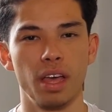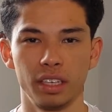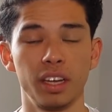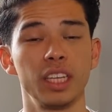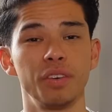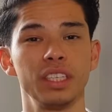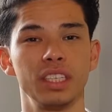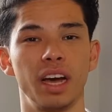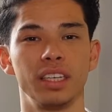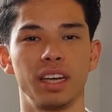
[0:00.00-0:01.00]
So that's the
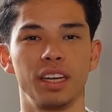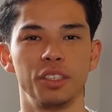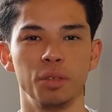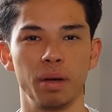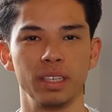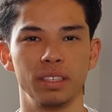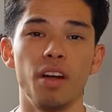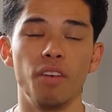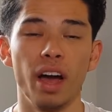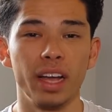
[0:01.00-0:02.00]
reason I decided to do
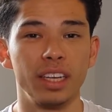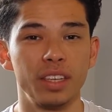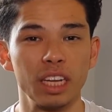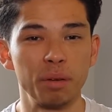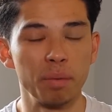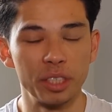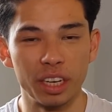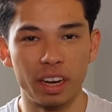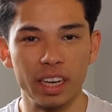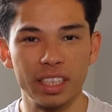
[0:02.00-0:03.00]
medicine. Right, so that's pretty much it,
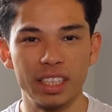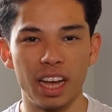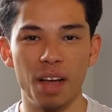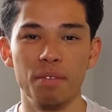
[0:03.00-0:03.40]
guys.